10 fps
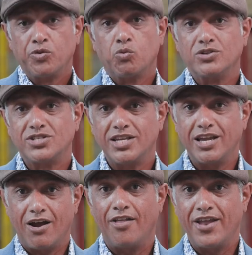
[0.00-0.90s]
We'll see
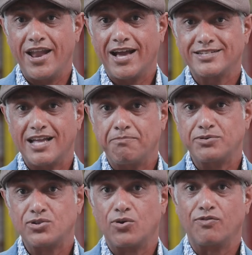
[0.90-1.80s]
you on the next
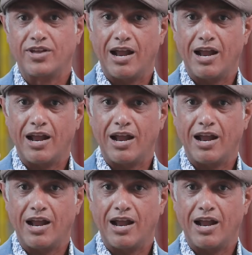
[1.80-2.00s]
episode of